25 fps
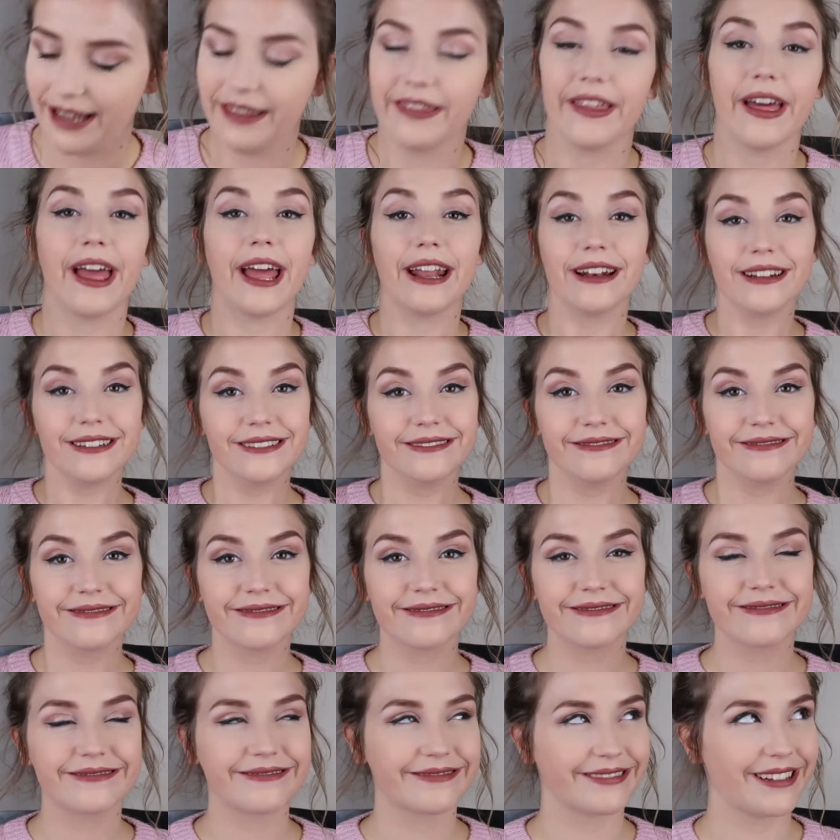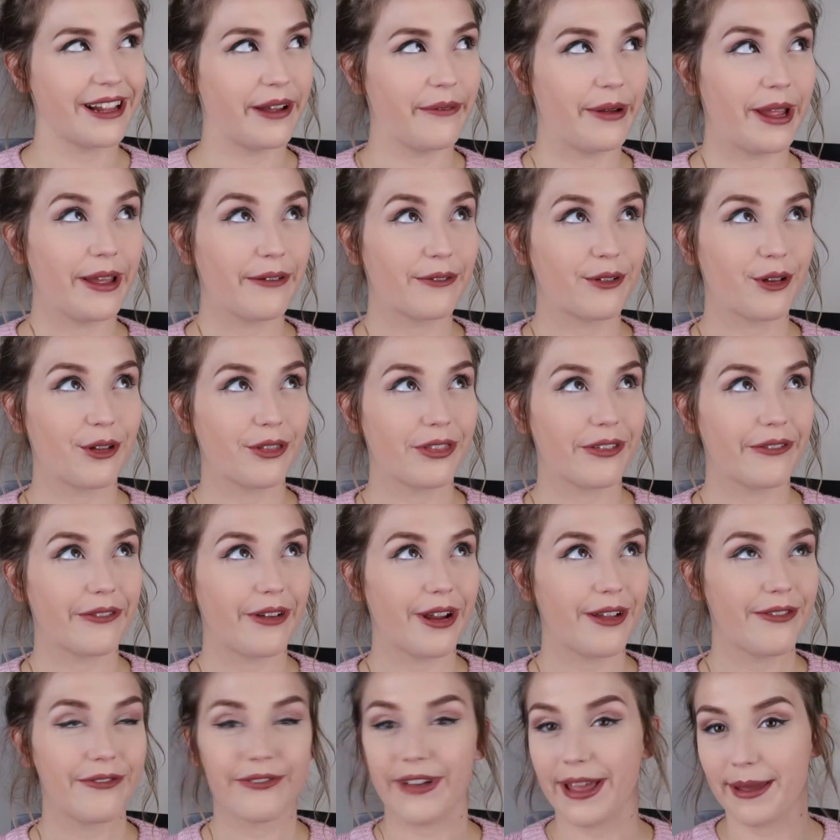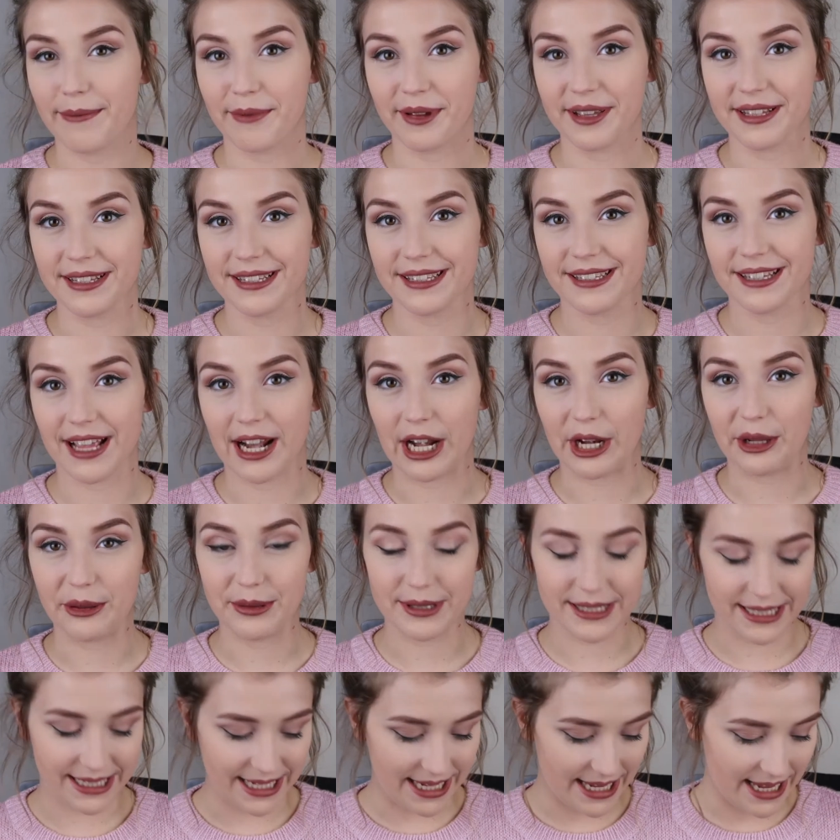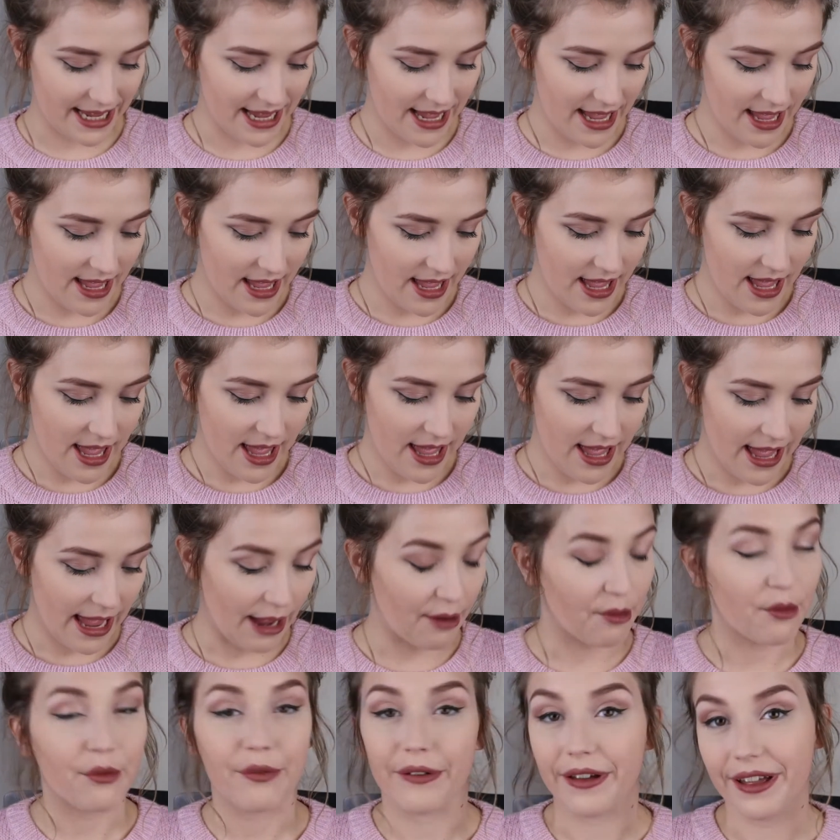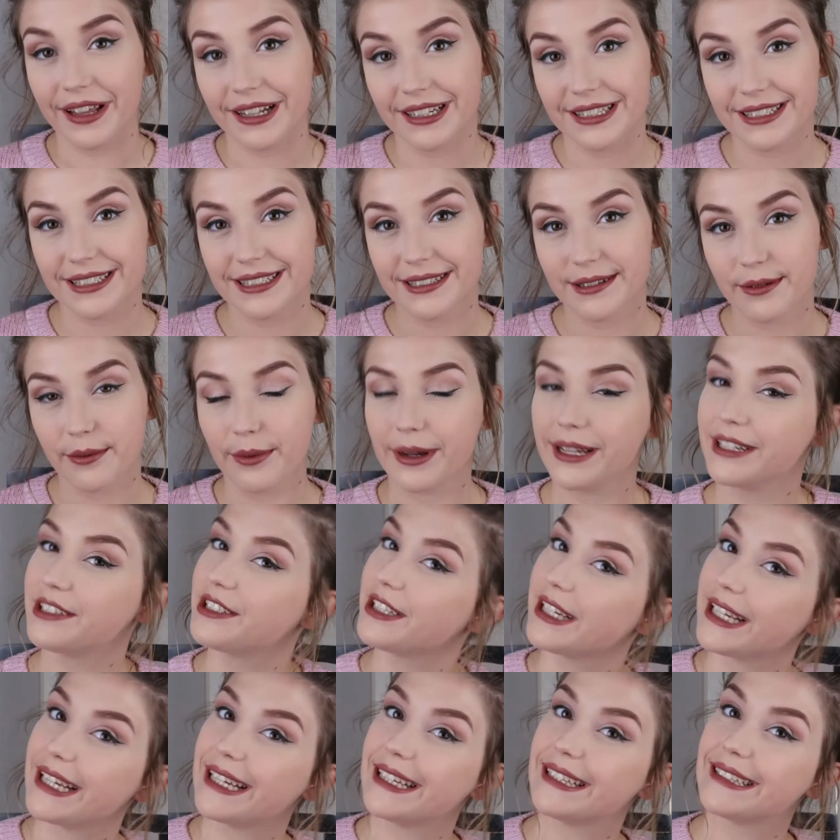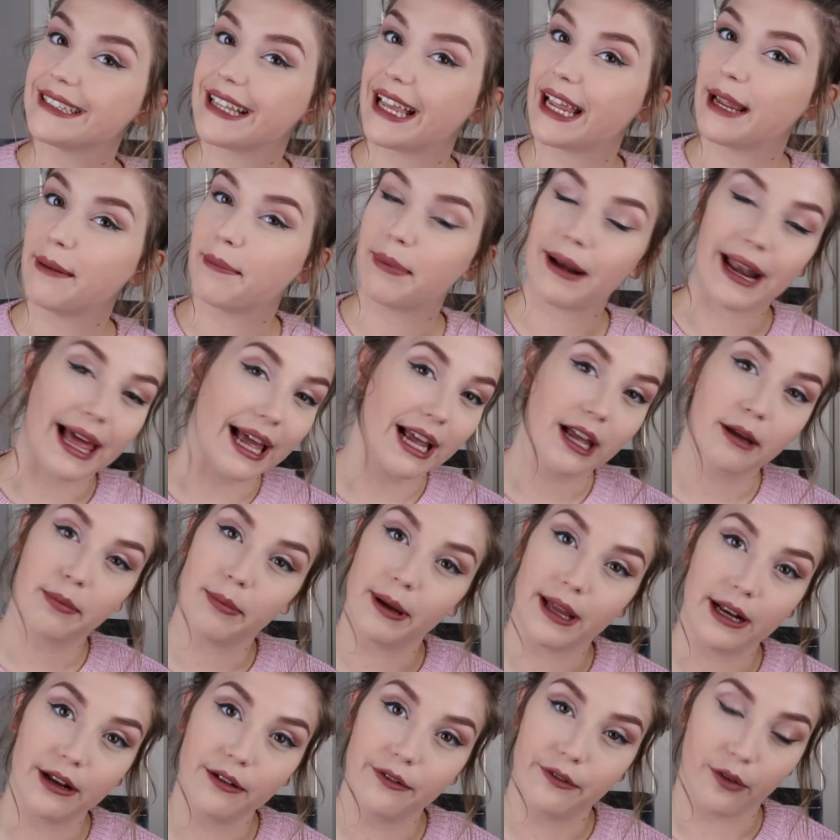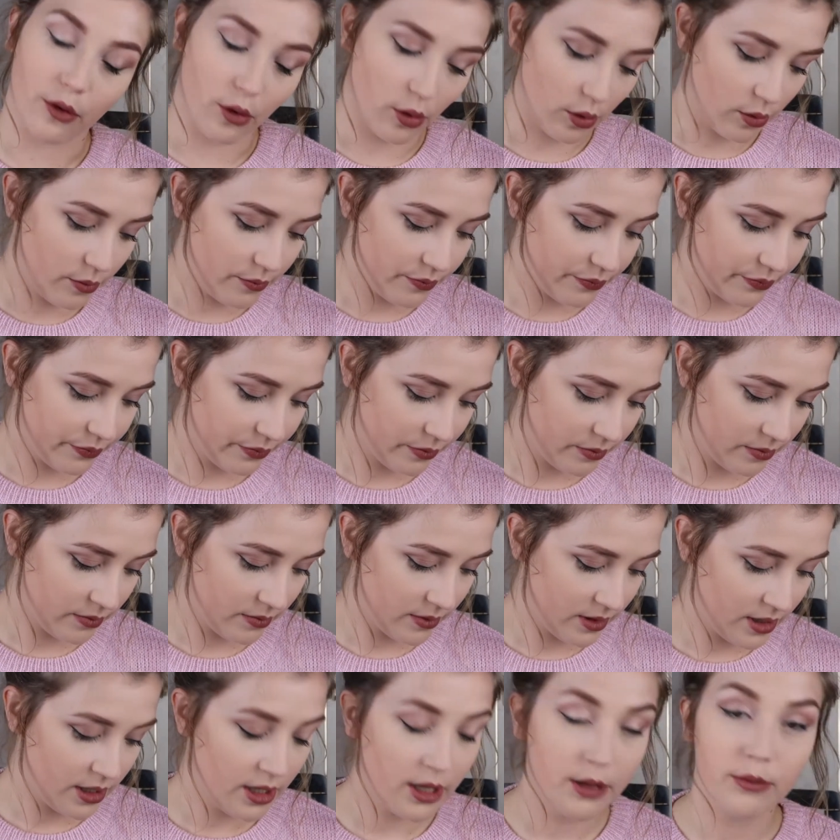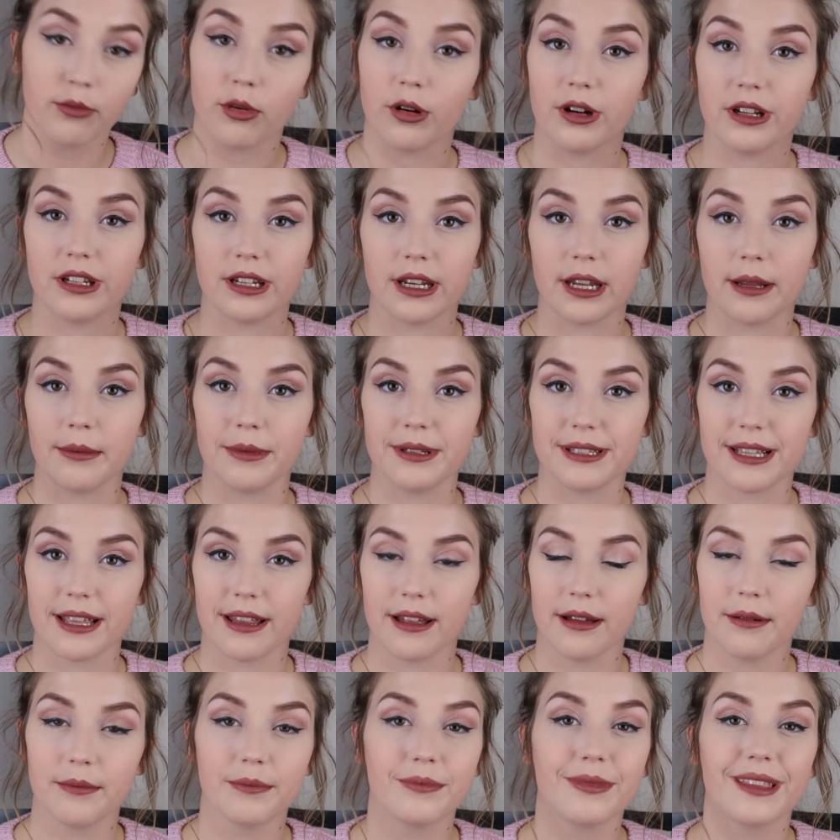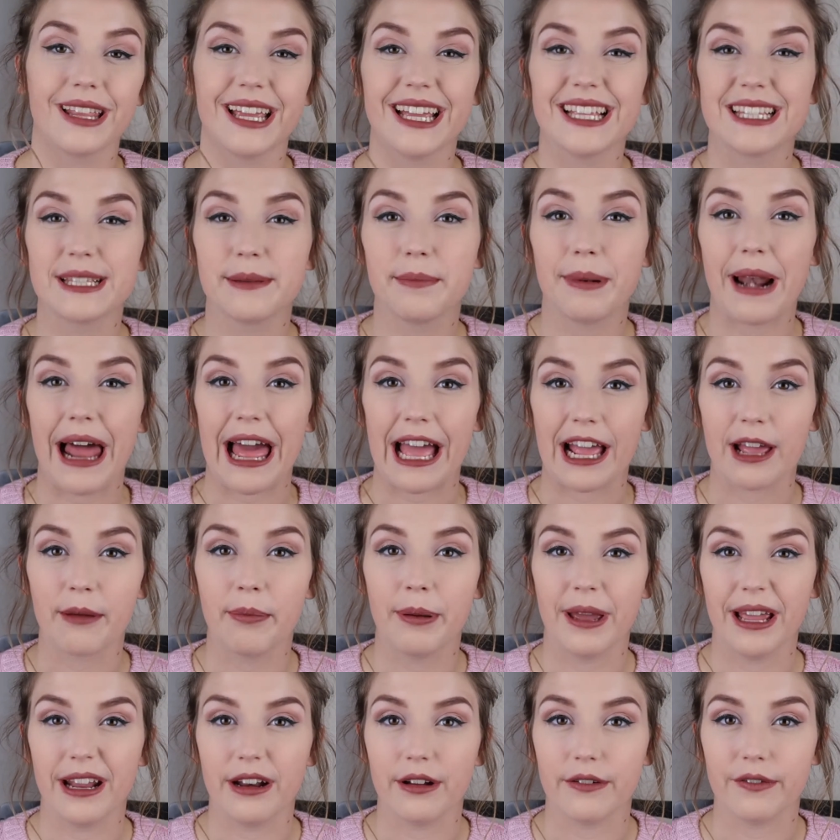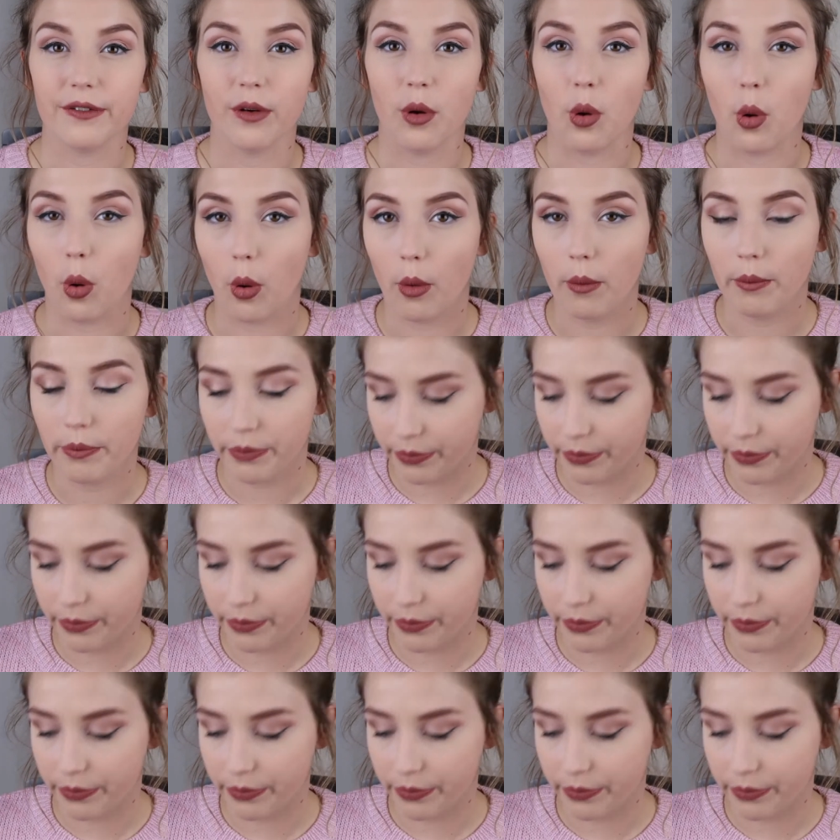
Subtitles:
And then we have got the very famous Lucy outfit, which is a black pinafore. Probably didn't hear me say that. It's a black pinafore.